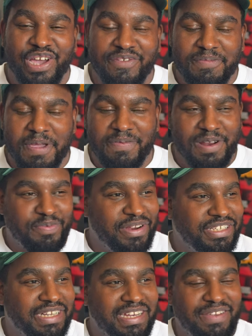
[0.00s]
so hopefully people
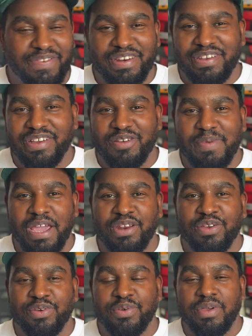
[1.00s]
appreciate the video but
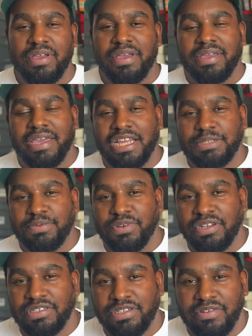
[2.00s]
anywho catch me
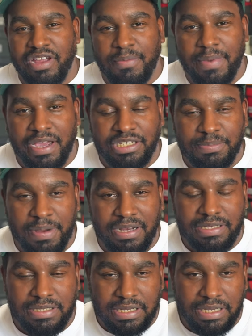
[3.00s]
on instagram ash
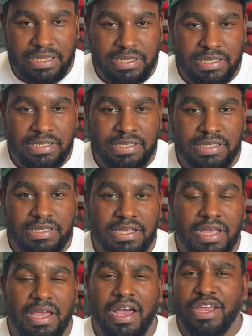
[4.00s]
bash sneakers
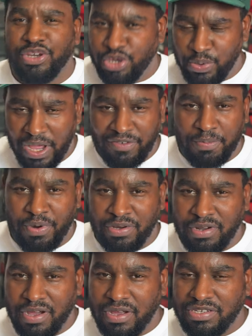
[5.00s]
i do have a
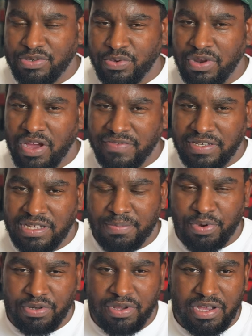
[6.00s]
podcast called half size
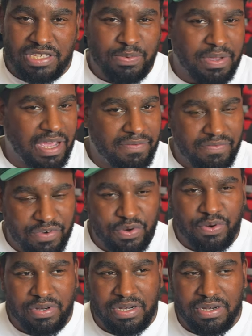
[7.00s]
up podcast we haven't
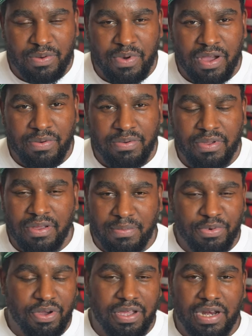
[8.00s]
recorded in a while
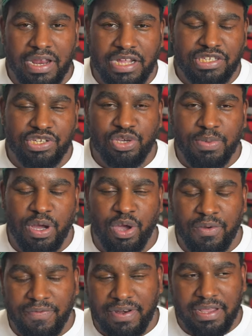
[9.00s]
I'm not gonna lie to you but
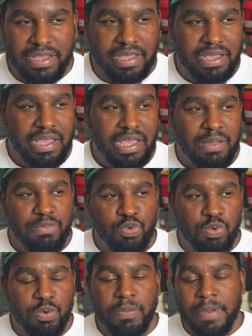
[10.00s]
hopefully we
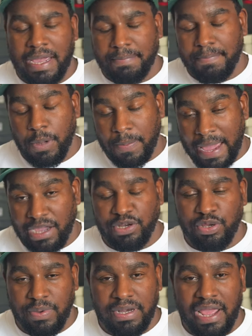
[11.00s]
will be back
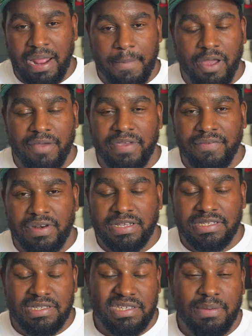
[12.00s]
doing that but if you haven't
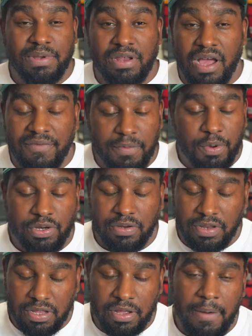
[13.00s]
listened to some of the other pod
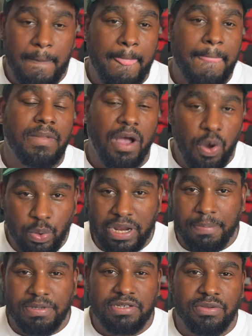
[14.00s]
the old
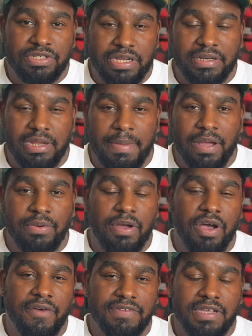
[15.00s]
episodes, check them out.
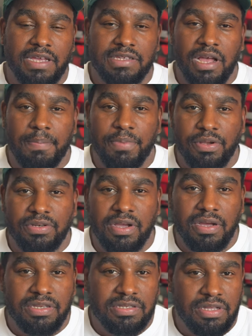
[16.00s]
Half Size Up
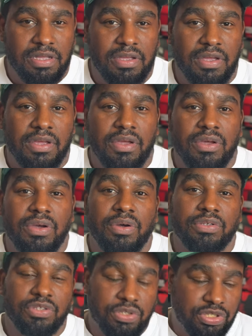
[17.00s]
Podcast
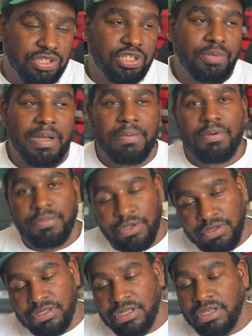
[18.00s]
on YouTube, Apple
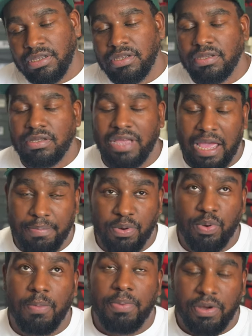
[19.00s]
Music,
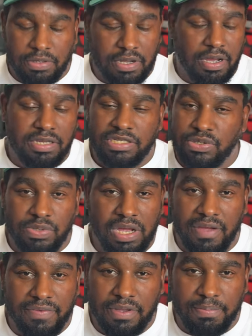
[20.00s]
Apple Podcasts, and all the
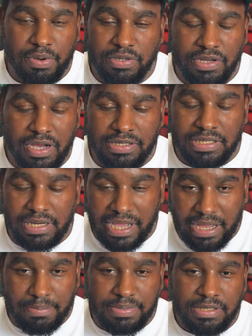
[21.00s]
other podcasting
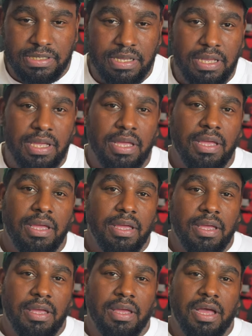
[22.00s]
apps.
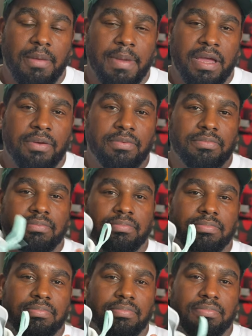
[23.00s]
I'm out.
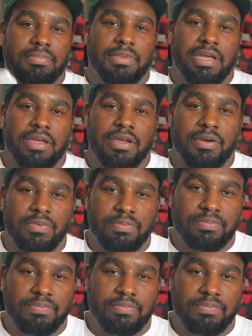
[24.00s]
Later.